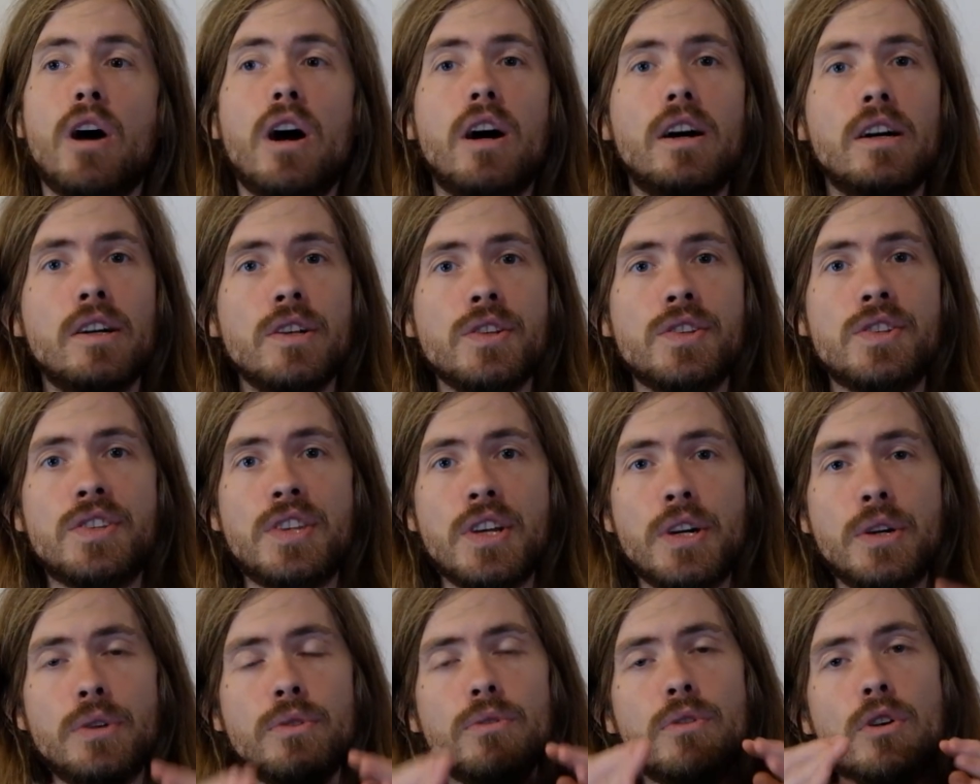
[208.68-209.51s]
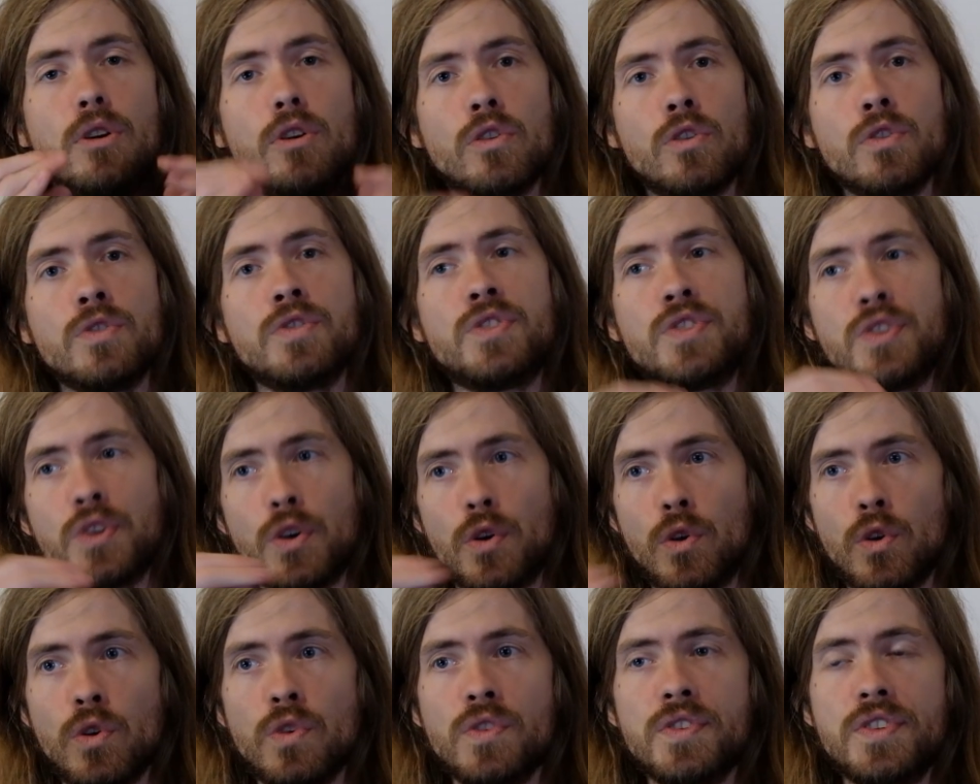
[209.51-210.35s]
Also,
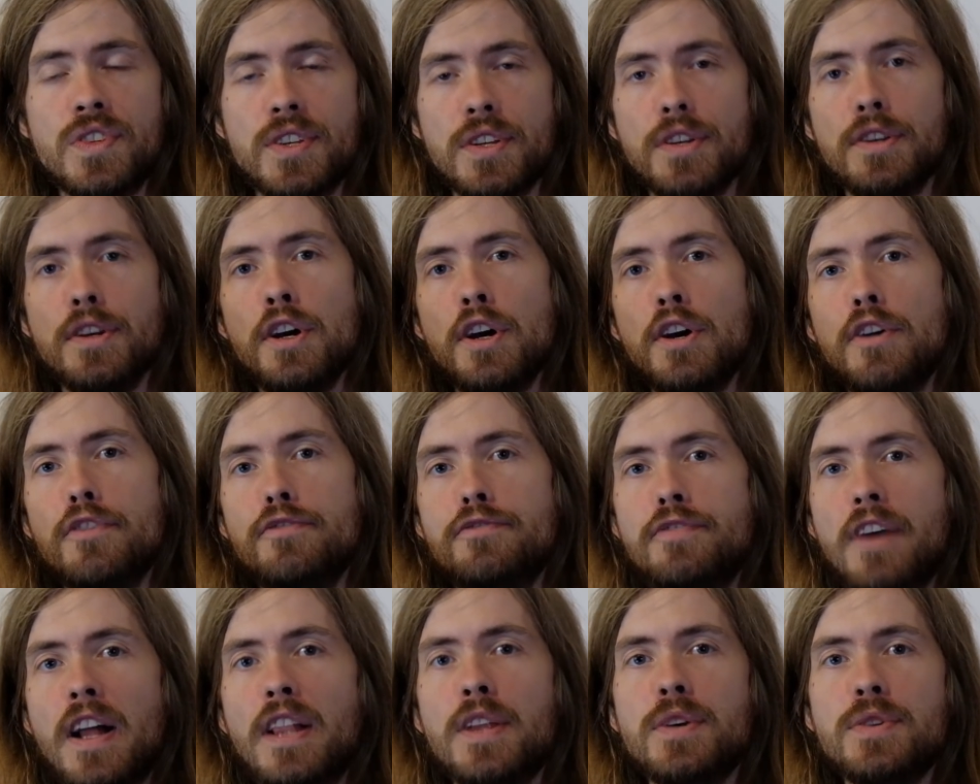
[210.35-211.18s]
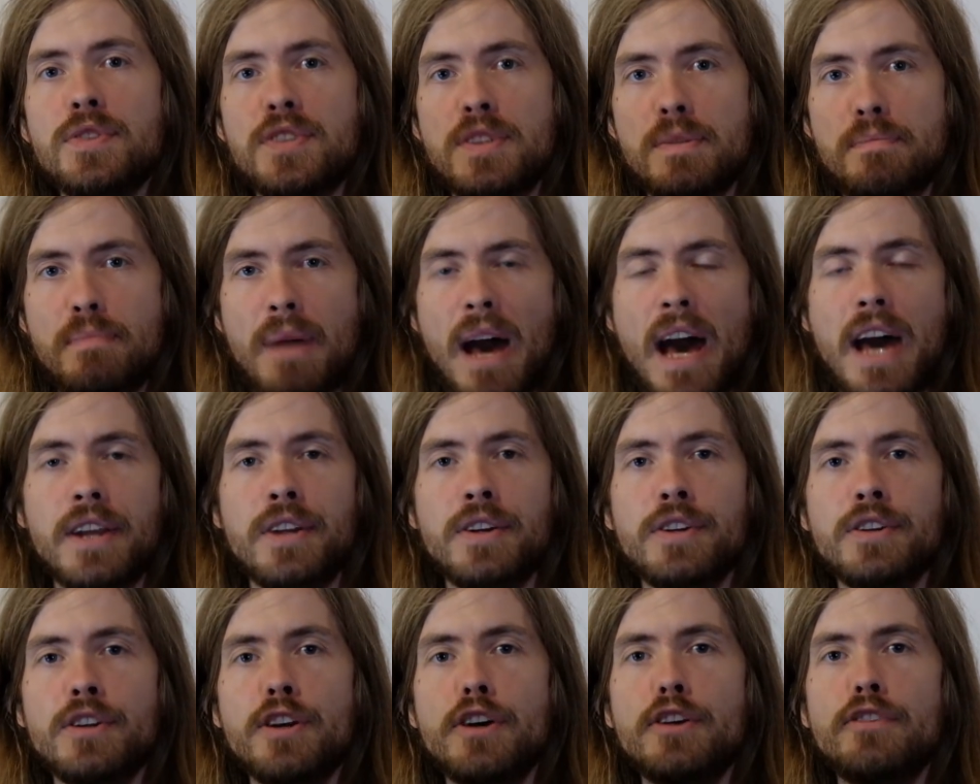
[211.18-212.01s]
ons, onze follows the
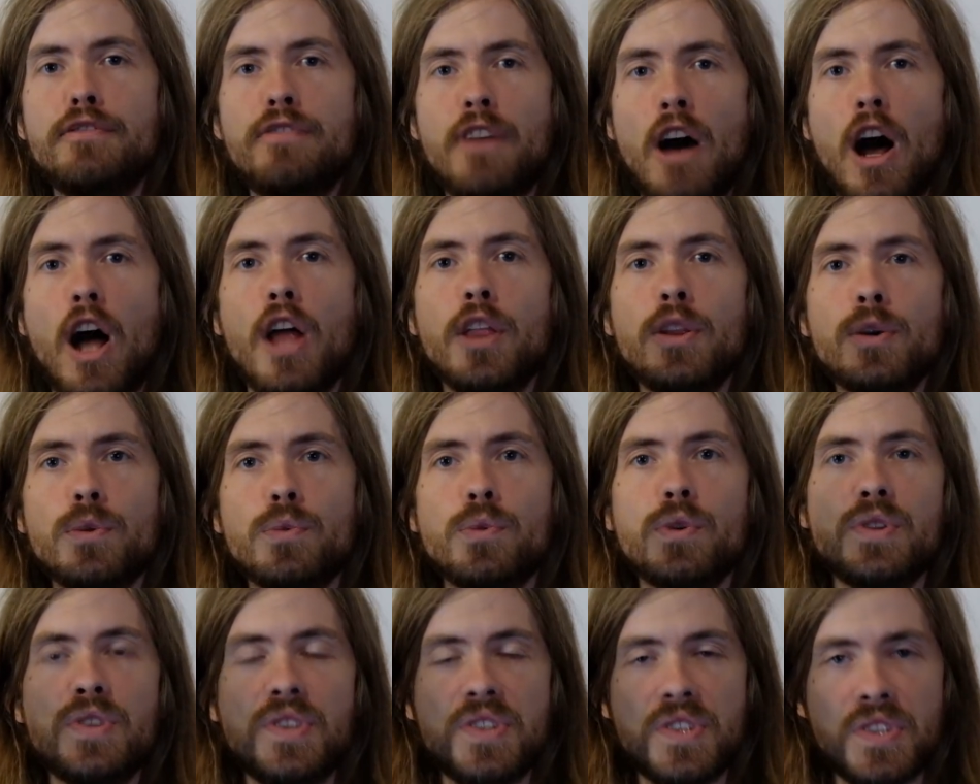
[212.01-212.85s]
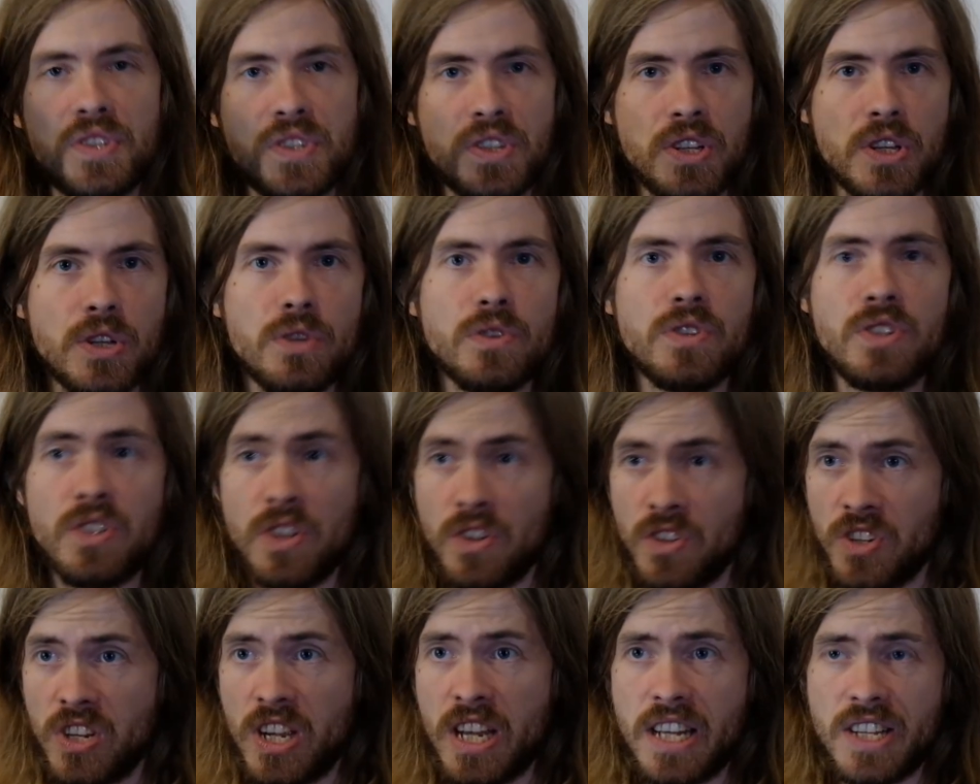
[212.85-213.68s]
pattern of other words too,
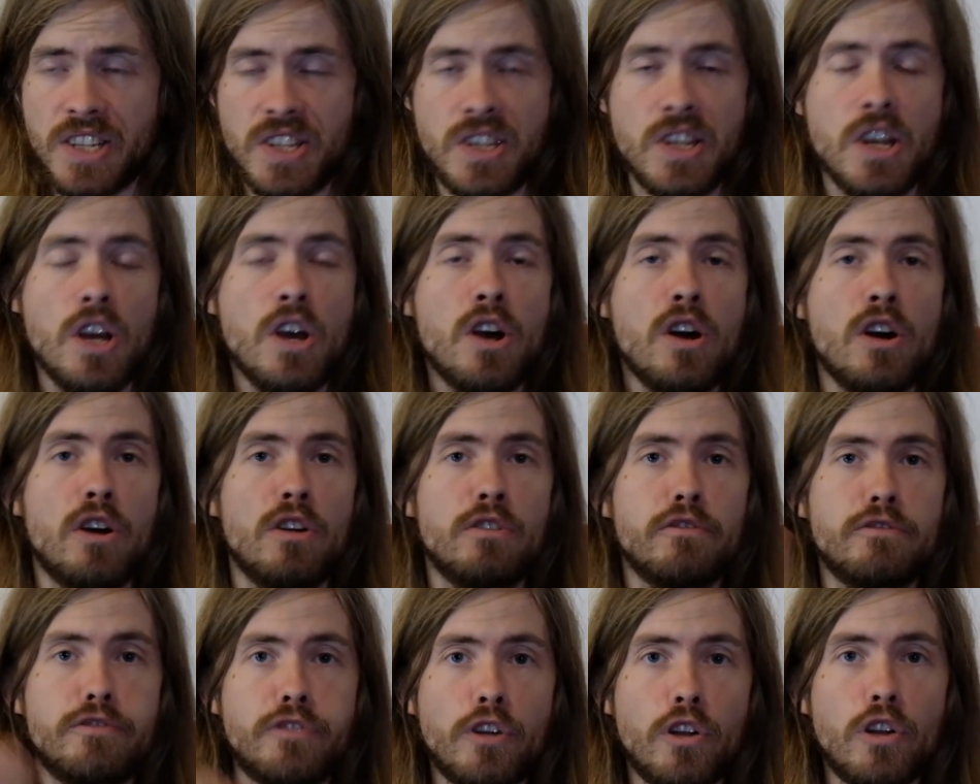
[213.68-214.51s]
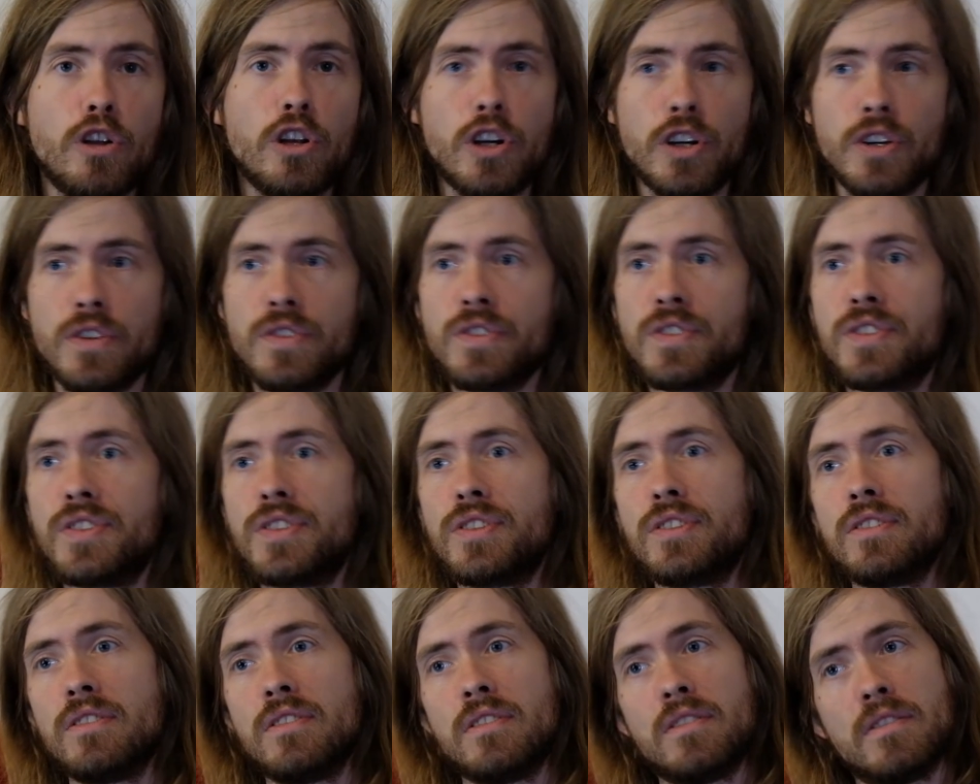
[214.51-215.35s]
such as
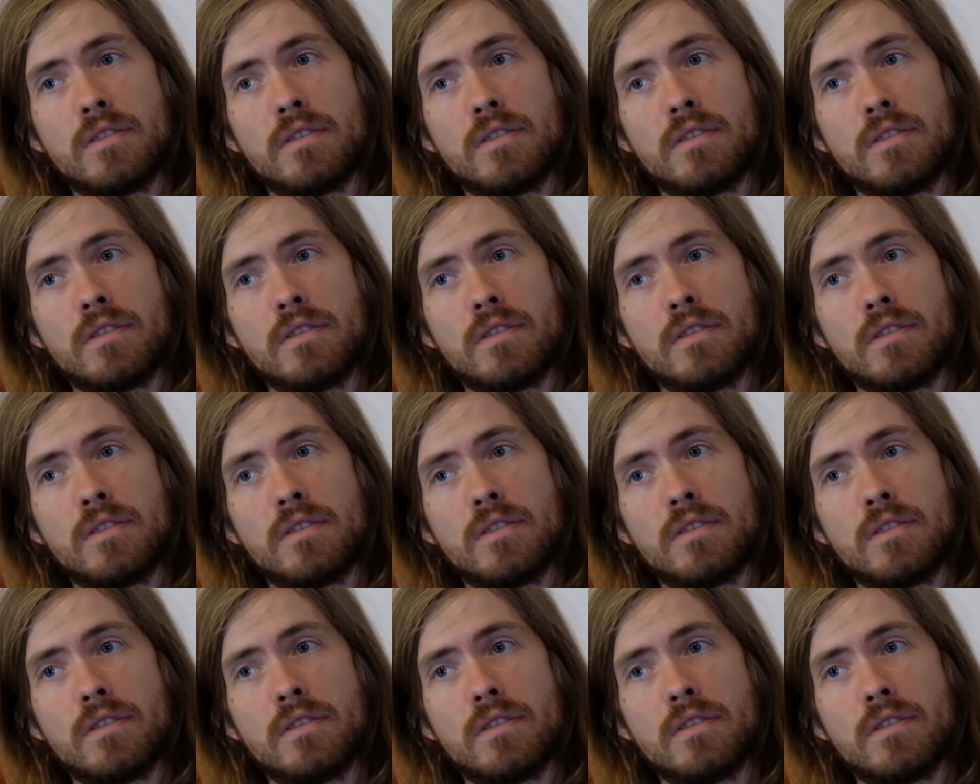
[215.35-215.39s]
volgend,